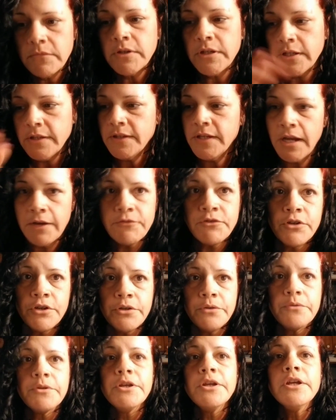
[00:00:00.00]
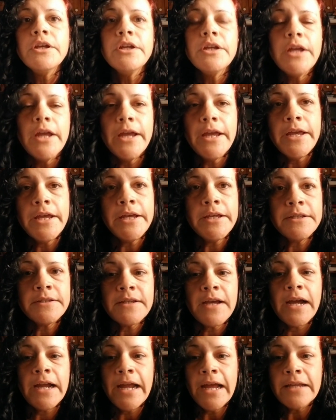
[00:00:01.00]
in the afternoon.
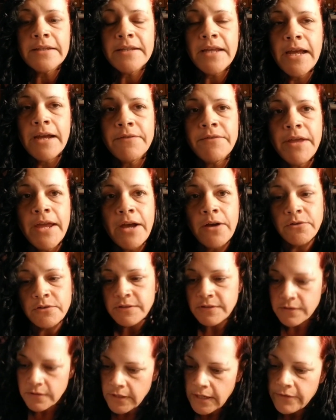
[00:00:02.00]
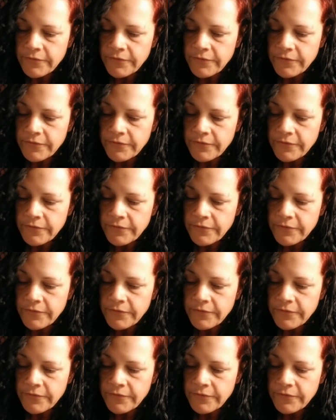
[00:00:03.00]
And I had to have the house,